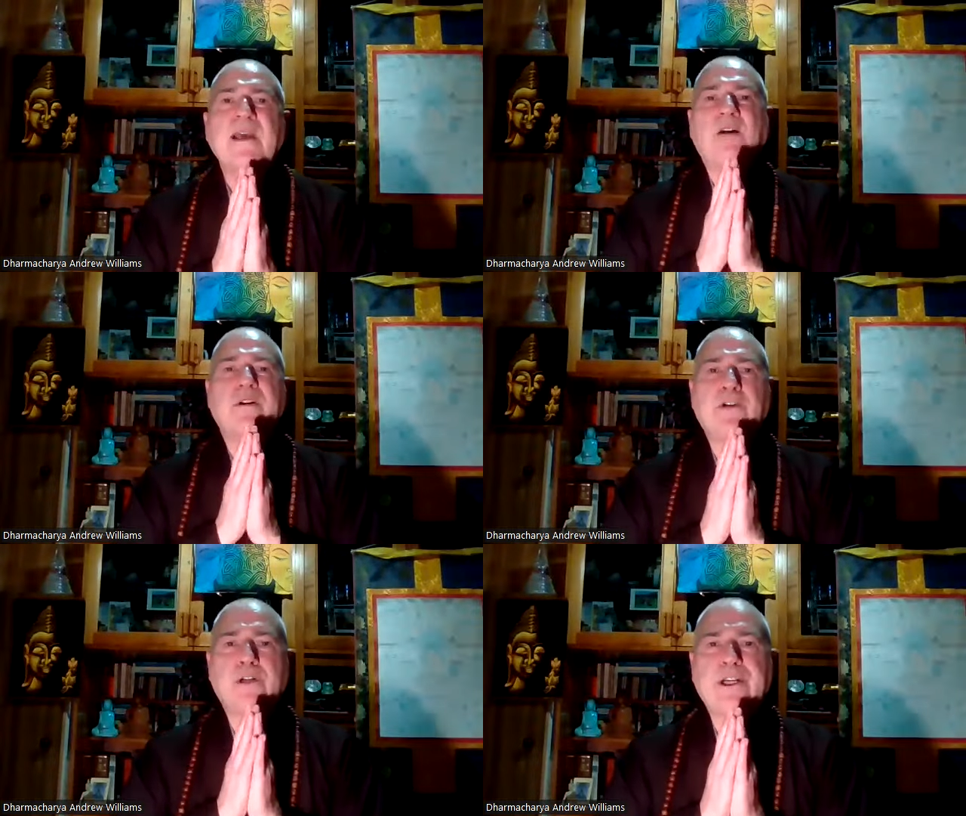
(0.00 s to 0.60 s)

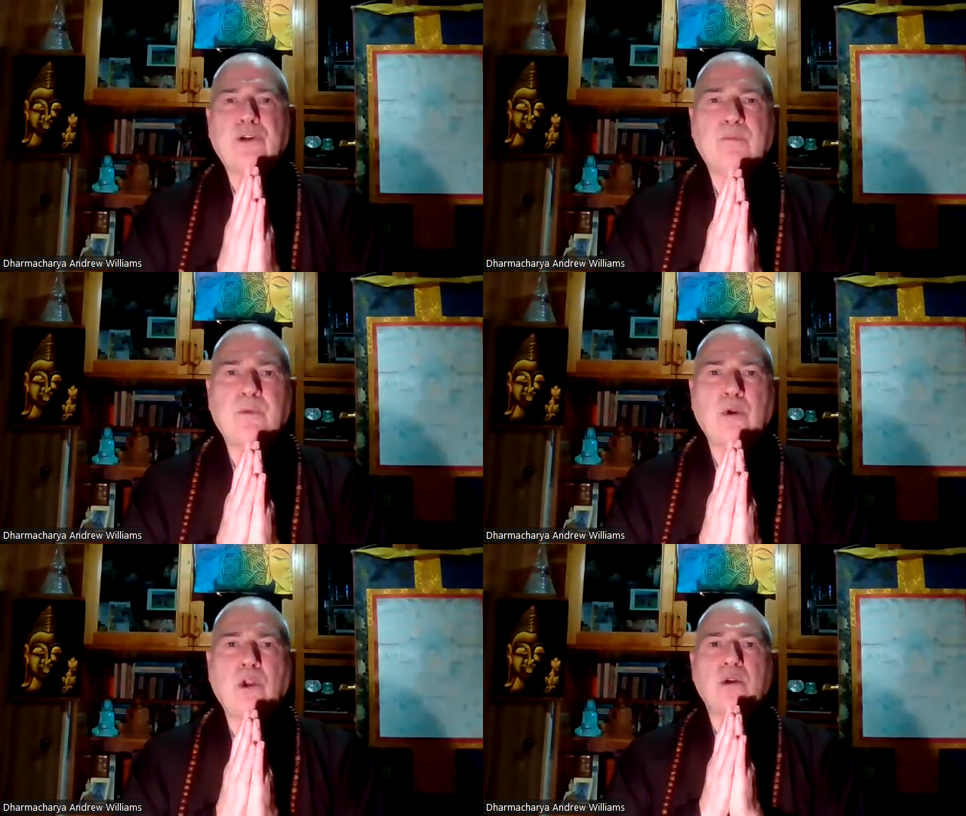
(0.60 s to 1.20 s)
However
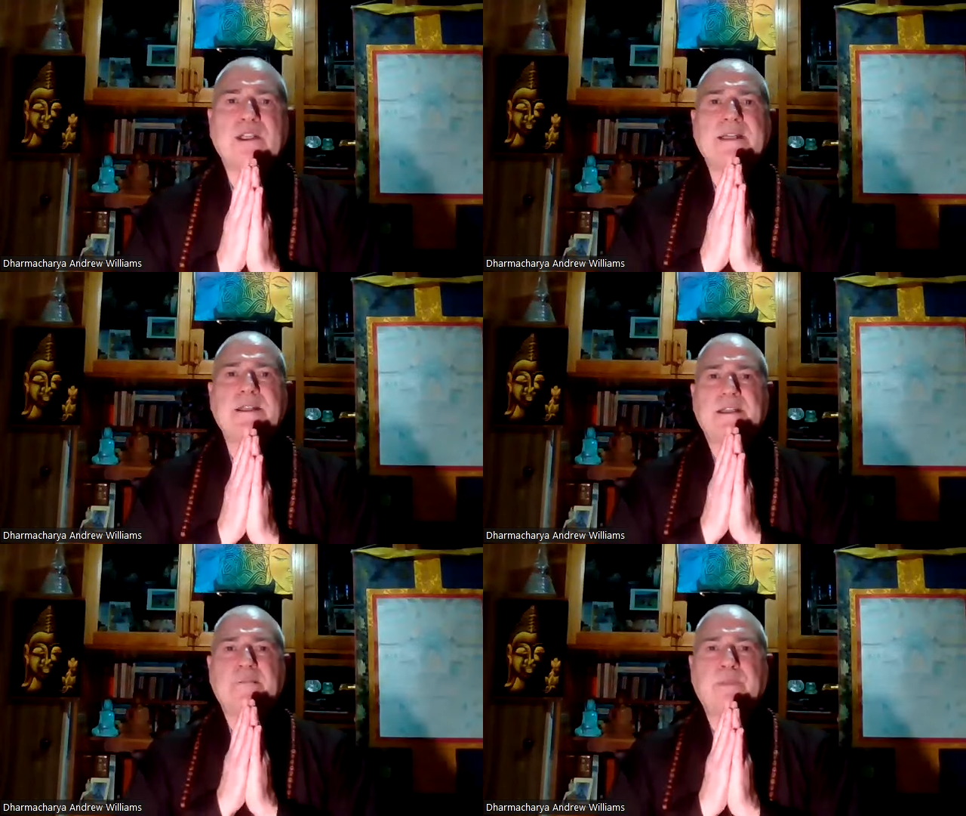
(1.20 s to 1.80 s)
innumerable all
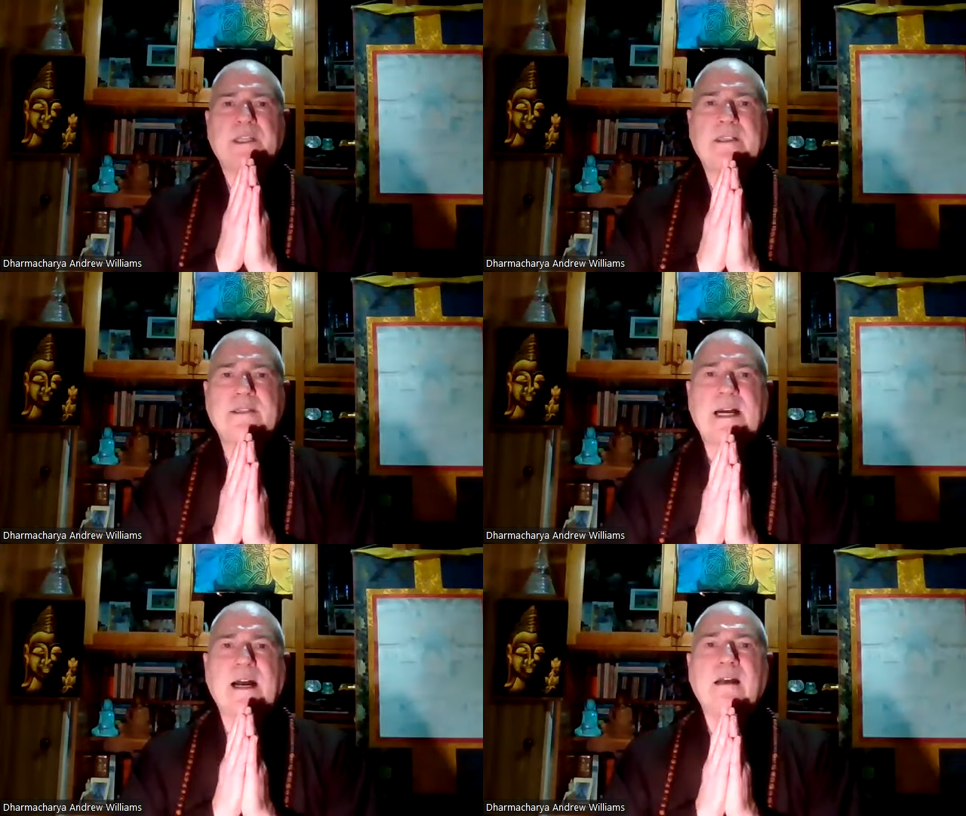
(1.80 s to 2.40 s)
sentient
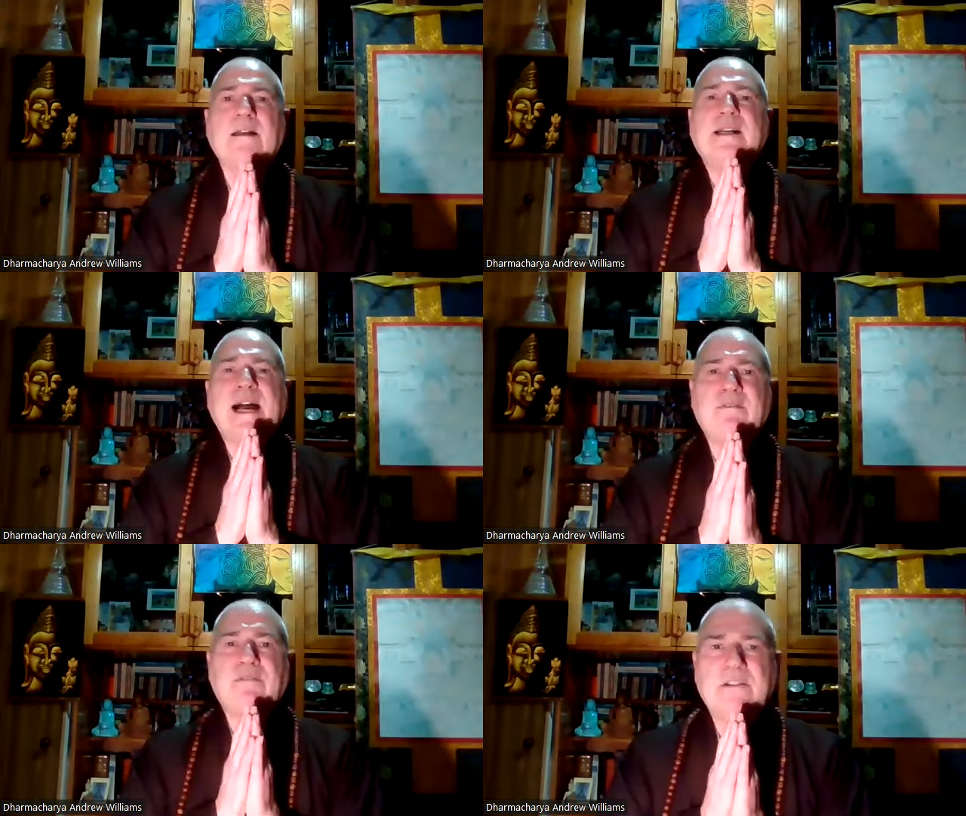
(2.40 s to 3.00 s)
beings are,
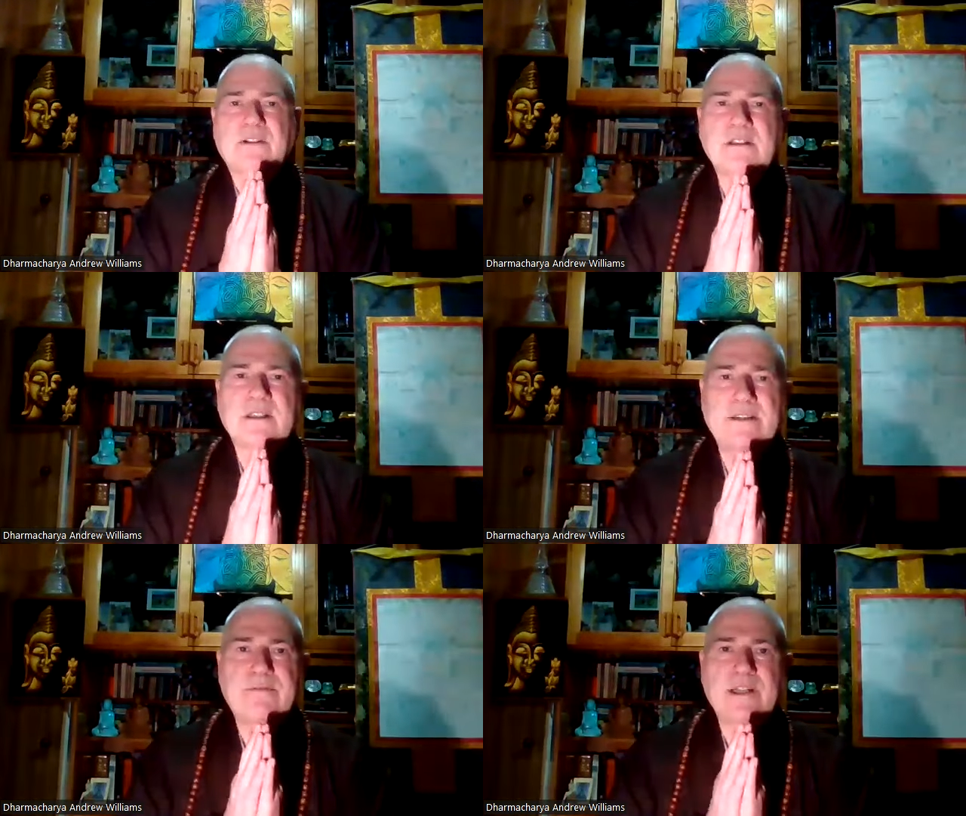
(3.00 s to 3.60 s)
I vow to
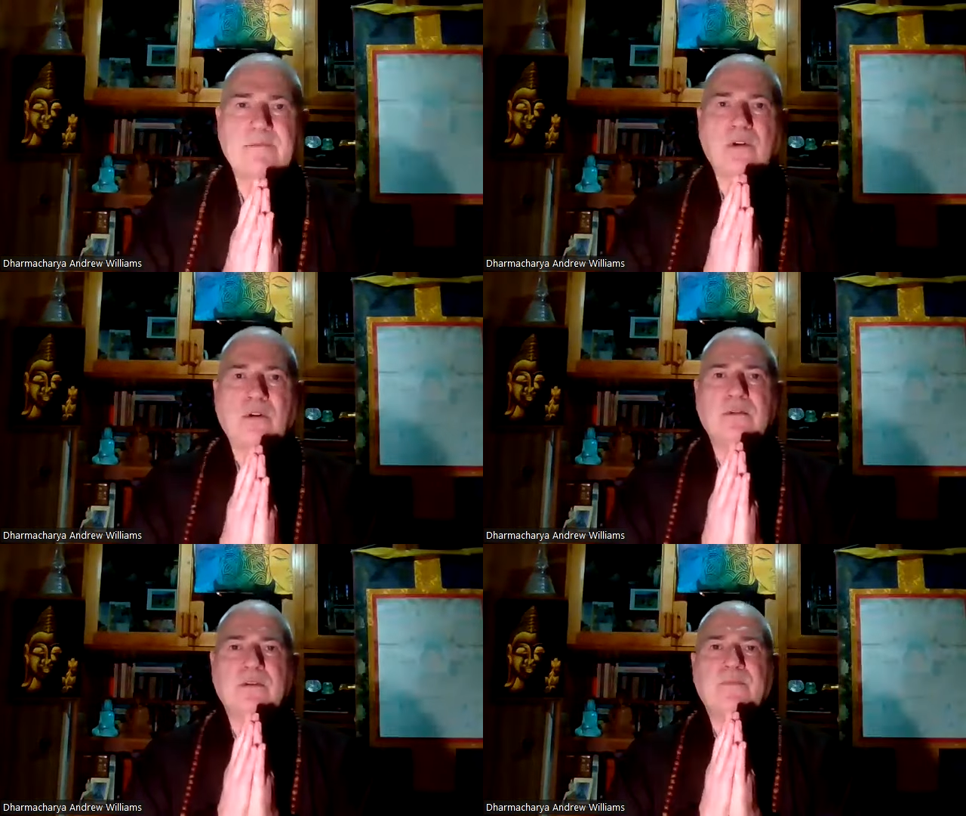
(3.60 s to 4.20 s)
save them
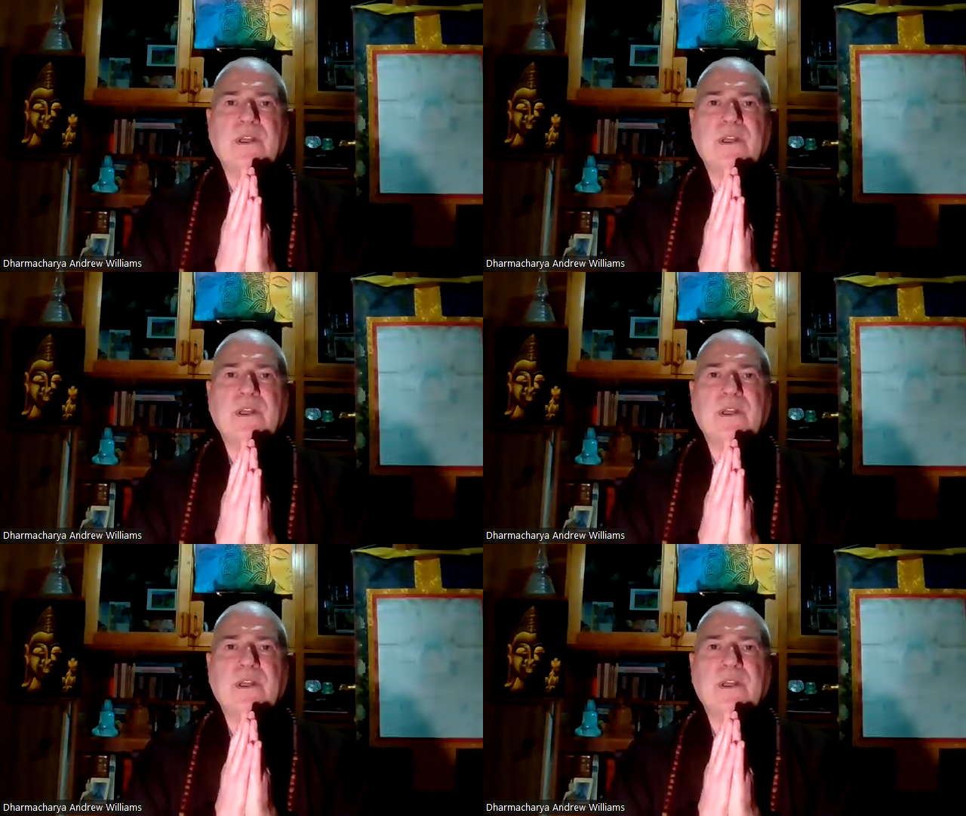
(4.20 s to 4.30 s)
all.